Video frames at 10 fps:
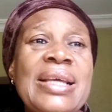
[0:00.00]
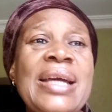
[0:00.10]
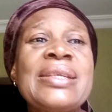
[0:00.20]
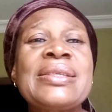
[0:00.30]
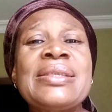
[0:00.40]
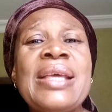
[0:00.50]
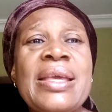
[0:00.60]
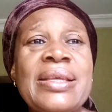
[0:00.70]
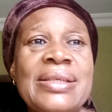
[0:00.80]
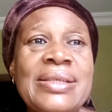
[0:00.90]
And it
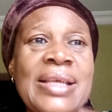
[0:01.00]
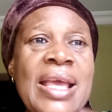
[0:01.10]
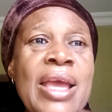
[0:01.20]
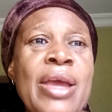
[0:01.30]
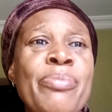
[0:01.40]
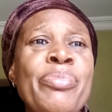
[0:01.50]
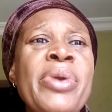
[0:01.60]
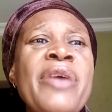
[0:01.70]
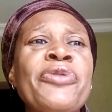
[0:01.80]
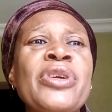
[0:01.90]
says,
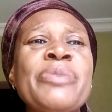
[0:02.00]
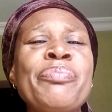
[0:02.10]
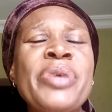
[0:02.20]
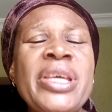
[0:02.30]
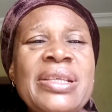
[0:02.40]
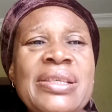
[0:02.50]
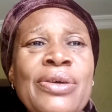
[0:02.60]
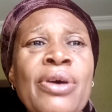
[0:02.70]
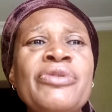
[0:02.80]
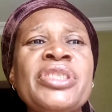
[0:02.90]
"Pray for the peace
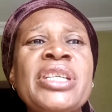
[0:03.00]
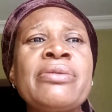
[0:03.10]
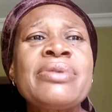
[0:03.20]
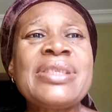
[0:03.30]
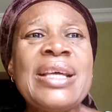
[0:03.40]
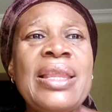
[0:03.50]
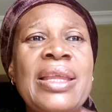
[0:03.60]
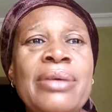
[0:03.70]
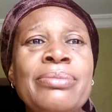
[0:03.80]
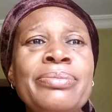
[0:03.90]
of
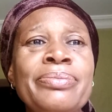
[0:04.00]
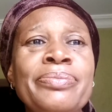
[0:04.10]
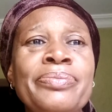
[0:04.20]
Jerusalem.